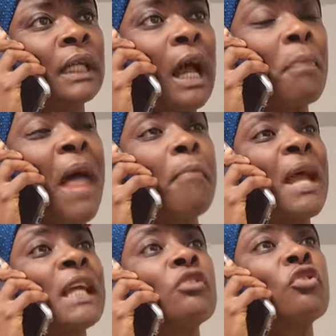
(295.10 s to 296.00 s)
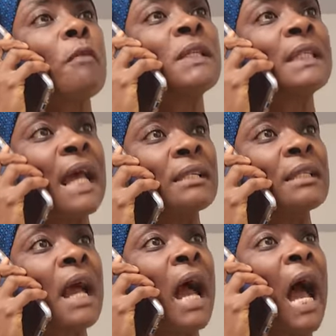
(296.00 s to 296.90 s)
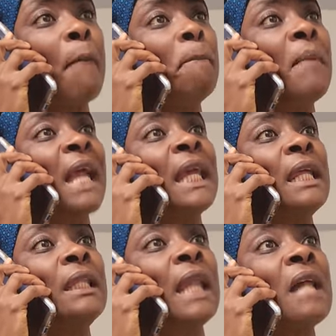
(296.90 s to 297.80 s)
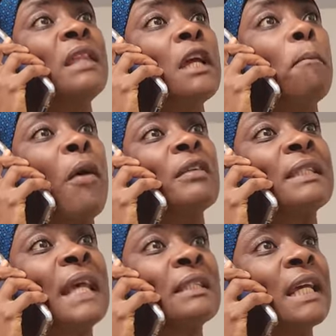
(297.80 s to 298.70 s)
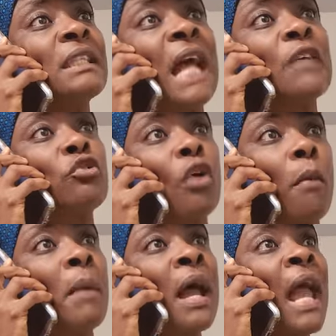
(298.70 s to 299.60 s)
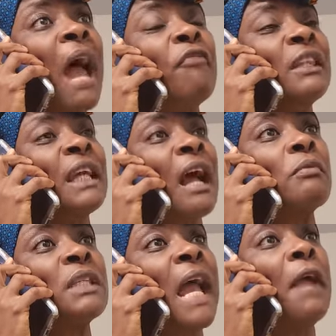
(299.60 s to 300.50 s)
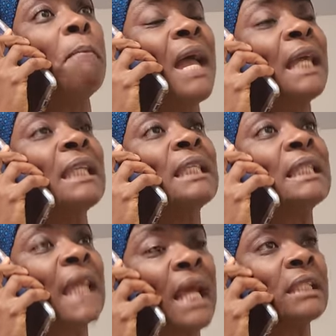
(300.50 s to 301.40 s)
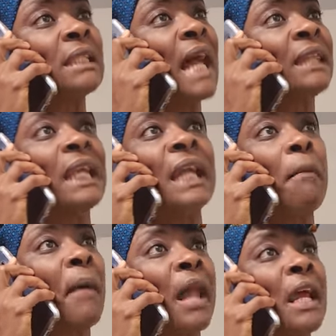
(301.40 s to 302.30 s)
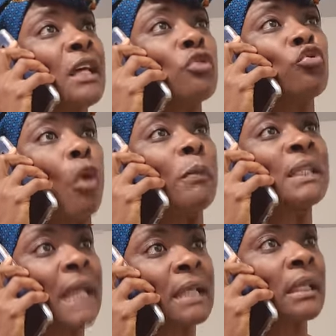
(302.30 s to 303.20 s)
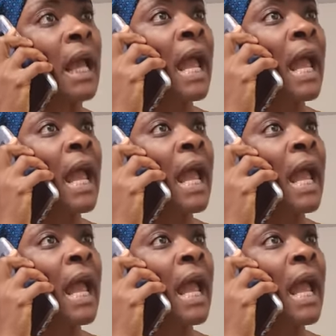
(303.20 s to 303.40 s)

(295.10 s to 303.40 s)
I'm not making some sense. I'm making nothing but sense. It's not some. Everything I'm saying making sense. Nothing about it is some sense.